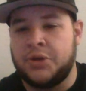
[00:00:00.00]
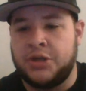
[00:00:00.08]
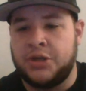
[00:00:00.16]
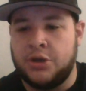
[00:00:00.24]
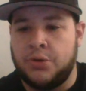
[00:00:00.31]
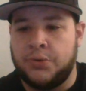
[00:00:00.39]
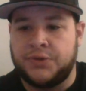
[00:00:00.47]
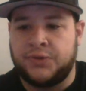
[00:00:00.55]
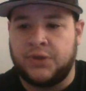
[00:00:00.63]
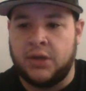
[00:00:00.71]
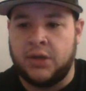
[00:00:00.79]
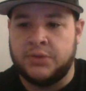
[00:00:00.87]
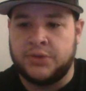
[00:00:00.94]
You know,
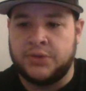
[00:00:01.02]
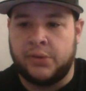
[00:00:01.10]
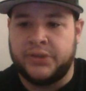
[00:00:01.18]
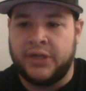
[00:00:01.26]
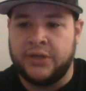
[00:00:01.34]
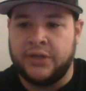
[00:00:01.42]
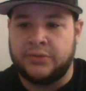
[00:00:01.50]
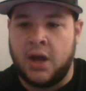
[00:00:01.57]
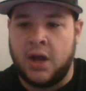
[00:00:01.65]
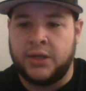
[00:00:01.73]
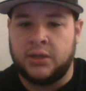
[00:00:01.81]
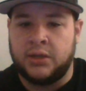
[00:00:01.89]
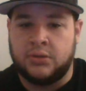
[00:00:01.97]
it was always against
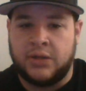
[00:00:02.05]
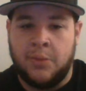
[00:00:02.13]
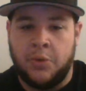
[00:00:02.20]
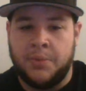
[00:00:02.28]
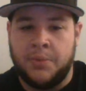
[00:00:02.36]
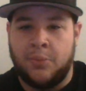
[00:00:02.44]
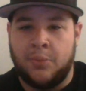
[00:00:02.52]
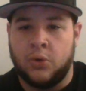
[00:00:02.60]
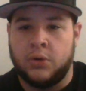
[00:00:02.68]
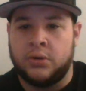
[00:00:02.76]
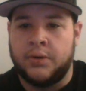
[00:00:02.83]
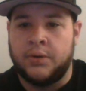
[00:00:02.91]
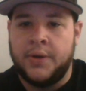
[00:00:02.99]
Roddy and Cowboy Bob
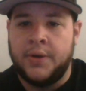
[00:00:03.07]
Orton.